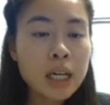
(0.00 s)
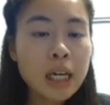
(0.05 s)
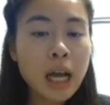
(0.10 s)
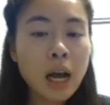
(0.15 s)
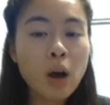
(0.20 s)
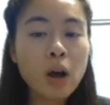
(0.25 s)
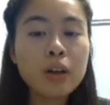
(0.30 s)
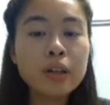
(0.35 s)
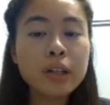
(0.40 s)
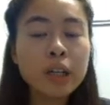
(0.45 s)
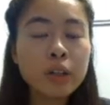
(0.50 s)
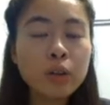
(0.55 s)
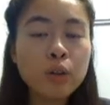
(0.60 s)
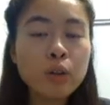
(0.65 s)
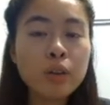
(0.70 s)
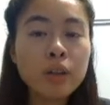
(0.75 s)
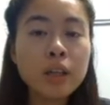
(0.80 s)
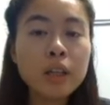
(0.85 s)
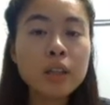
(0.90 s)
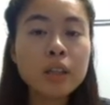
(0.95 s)
Now,
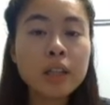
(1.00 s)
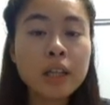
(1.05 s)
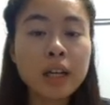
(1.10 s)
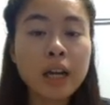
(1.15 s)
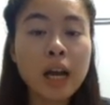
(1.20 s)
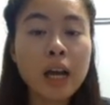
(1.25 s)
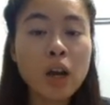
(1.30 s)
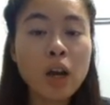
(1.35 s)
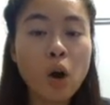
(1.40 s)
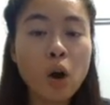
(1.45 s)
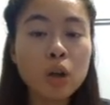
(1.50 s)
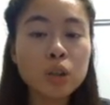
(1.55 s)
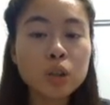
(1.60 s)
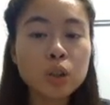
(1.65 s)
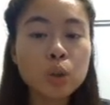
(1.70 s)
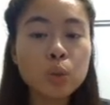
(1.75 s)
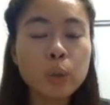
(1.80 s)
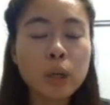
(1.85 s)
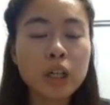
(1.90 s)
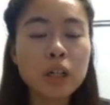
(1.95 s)
another thing that I
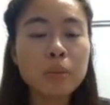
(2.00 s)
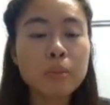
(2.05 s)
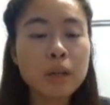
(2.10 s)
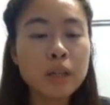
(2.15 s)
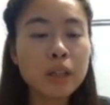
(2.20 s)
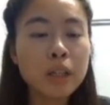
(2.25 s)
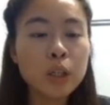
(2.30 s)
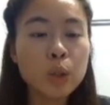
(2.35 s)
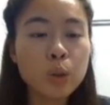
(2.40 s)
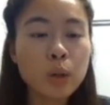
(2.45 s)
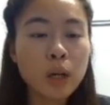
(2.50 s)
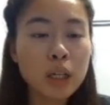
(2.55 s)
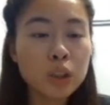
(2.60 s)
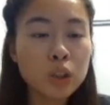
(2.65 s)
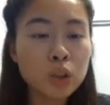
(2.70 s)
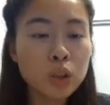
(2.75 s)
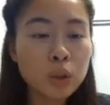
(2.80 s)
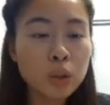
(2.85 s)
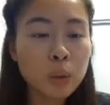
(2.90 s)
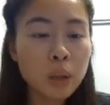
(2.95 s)
also recommend that you
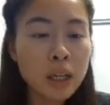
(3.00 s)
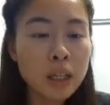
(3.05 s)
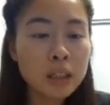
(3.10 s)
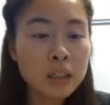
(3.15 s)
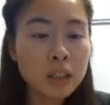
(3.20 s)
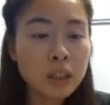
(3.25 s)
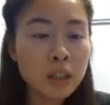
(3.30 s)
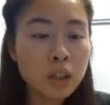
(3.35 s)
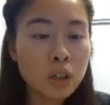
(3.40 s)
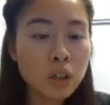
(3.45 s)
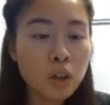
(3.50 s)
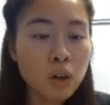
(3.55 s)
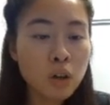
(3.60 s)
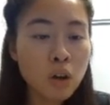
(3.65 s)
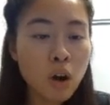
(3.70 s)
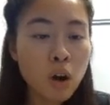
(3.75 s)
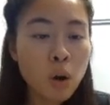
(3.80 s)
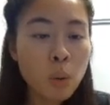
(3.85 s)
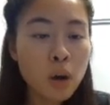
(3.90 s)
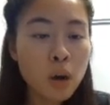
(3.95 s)
guys do is
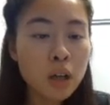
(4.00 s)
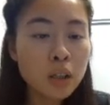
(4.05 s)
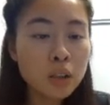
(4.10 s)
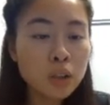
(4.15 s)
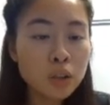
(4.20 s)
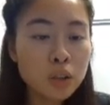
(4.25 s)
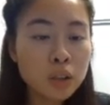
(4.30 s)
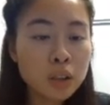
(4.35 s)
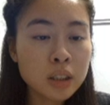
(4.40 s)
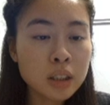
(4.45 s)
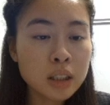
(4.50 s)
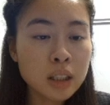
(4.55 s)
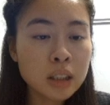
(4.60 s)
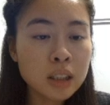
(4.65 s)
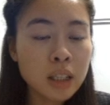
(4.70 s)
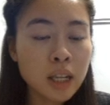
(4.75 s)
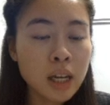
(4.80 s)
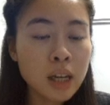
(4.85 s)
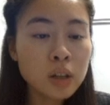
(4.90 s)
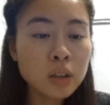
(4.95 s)
go under
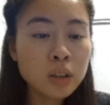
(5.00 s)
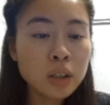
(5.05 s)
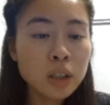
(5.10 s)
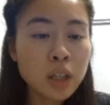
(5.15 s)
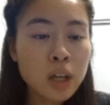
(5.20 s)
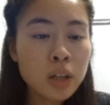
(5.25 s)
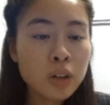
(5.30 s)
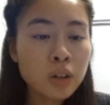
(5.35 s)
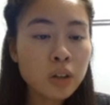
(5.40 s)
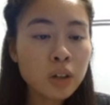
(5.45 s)
details.